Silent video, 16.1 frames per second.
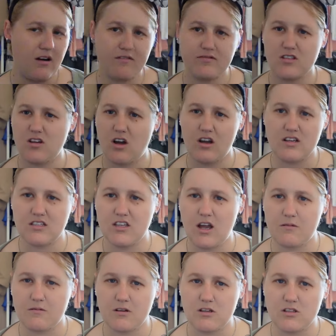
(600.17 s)
have sized
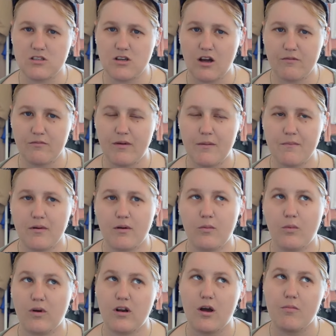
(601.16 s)
up because I remember
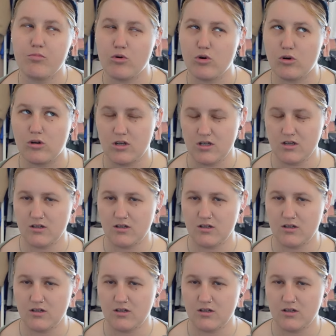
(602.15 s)
when I bought